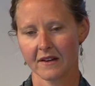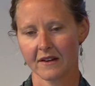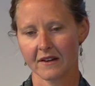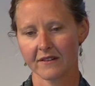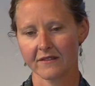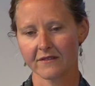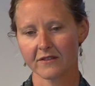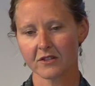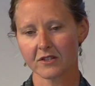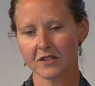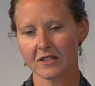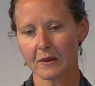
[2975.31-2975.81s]

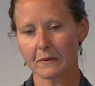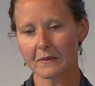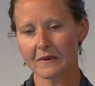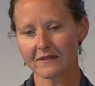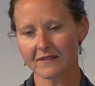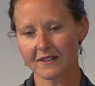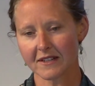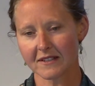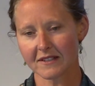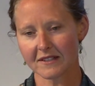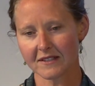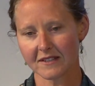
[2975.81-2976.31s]
For some of
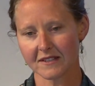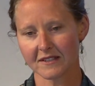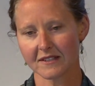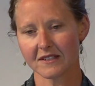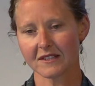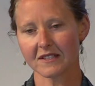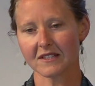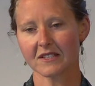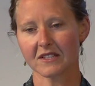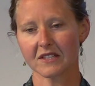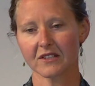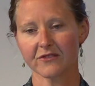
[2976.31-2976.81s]
us,
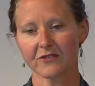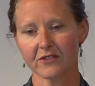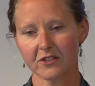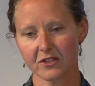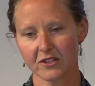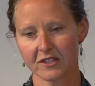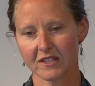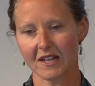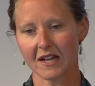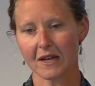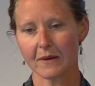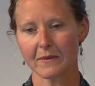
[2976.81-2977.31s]
this is the
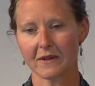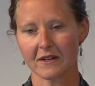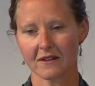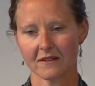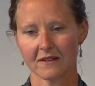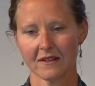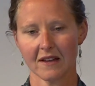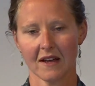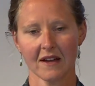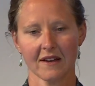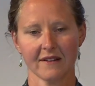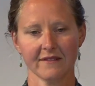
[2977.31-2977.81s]
first time in our
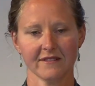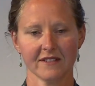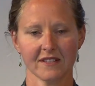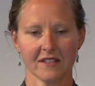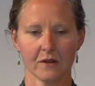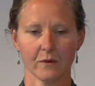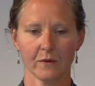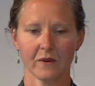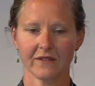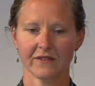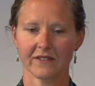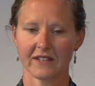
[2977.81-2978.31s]
lives
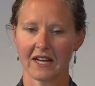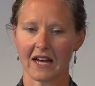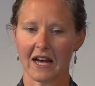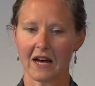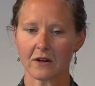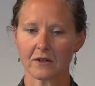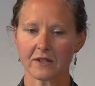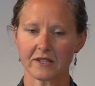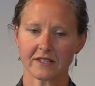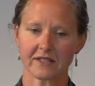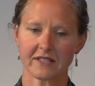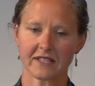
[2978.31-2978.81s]
that we've
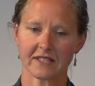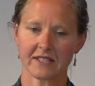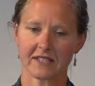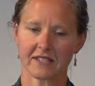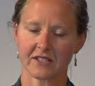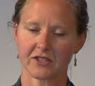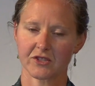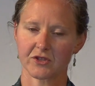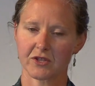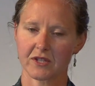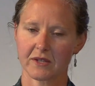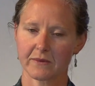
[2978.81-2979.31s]
encountered this
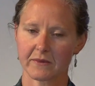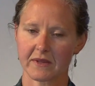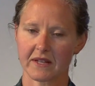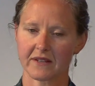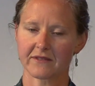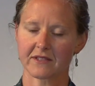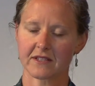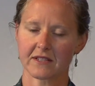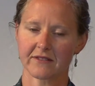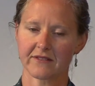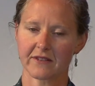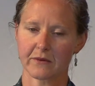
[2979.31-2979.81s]
extreme
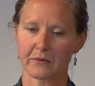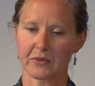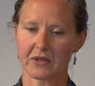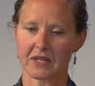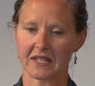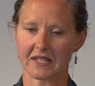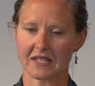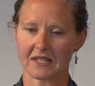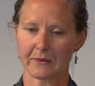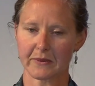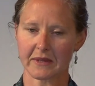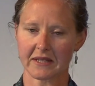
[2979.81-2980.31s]
level of
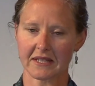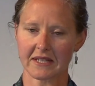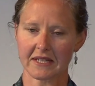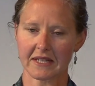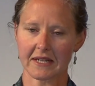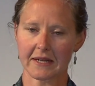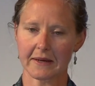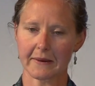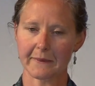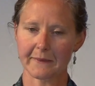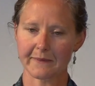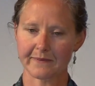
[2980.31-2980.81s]

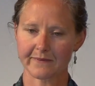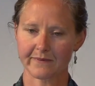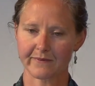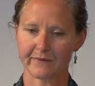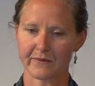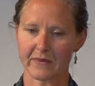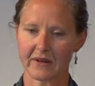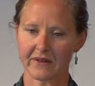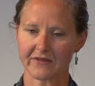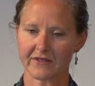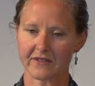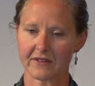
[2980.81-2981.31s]
unpredictability.
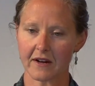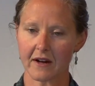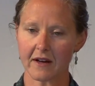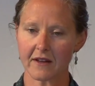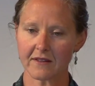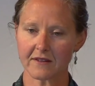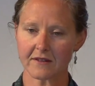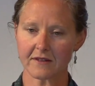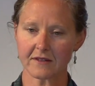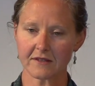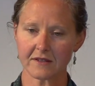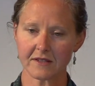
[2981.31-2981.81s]
But for
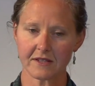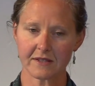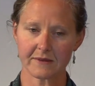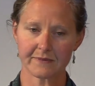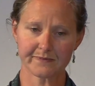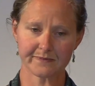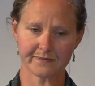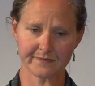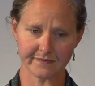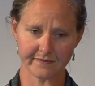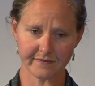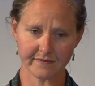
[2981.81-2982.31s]
others,
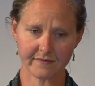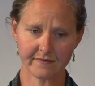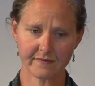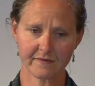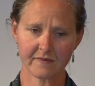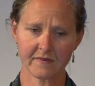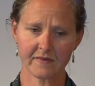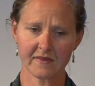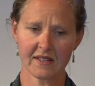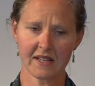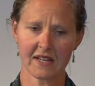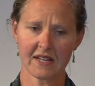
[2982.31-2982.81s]

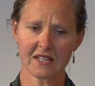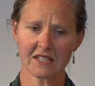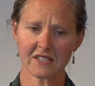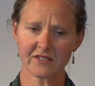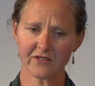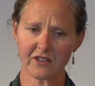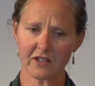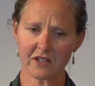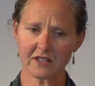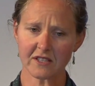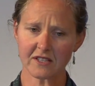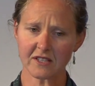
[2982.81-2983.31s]
as
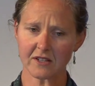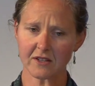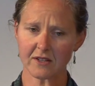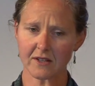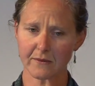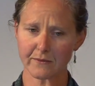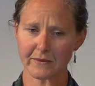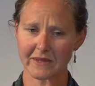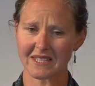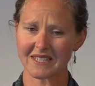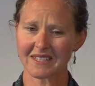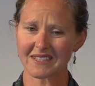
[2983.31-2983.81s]
far as our
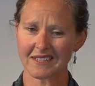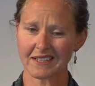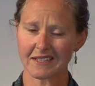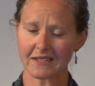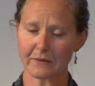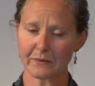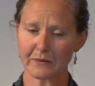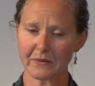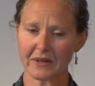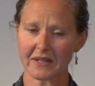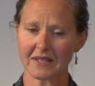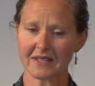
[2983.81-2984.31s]

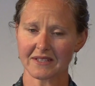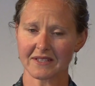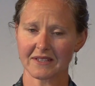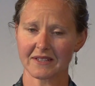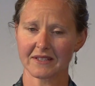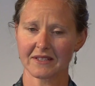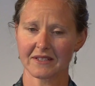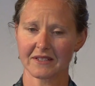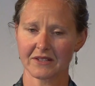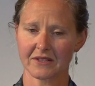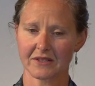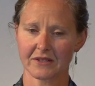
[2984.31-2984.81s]
reptilian brains are
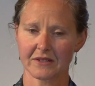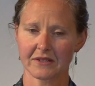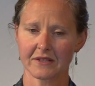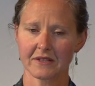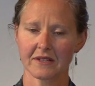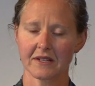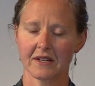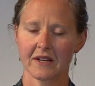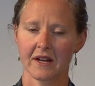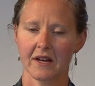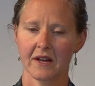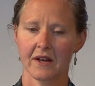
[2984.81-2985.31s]
concerned,
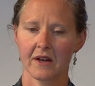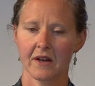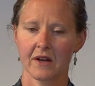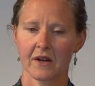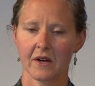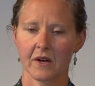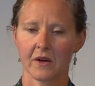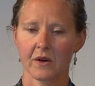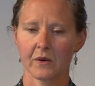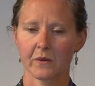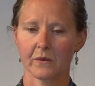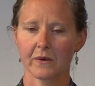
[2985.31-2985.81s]

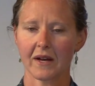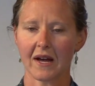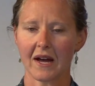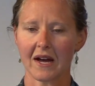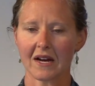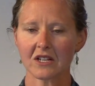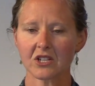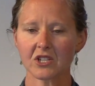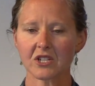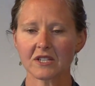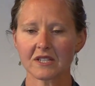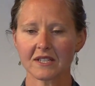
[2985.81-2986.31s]
we
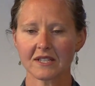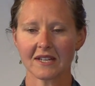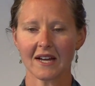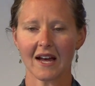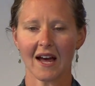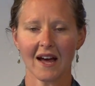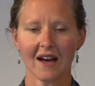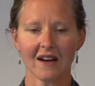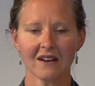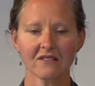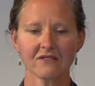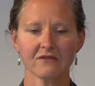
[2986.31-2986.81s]
actually
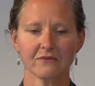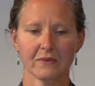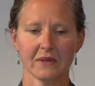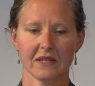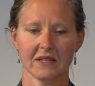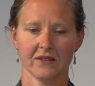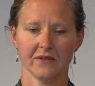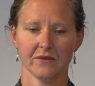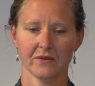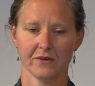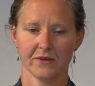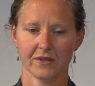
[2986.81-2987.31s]
have
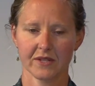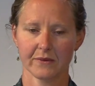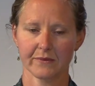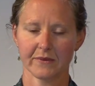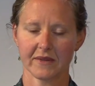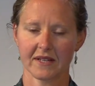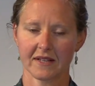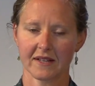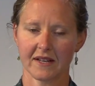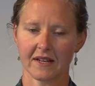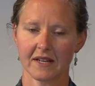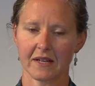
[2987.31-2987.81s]
been through
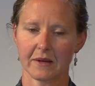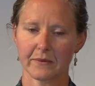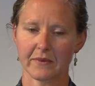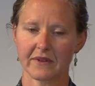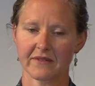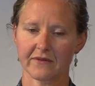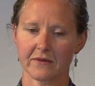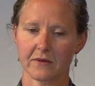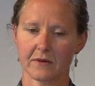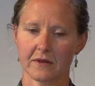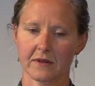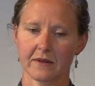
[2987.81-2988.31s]
something like it
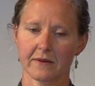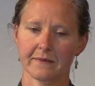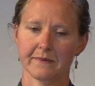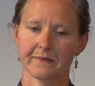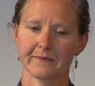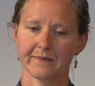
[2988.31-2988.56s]
before.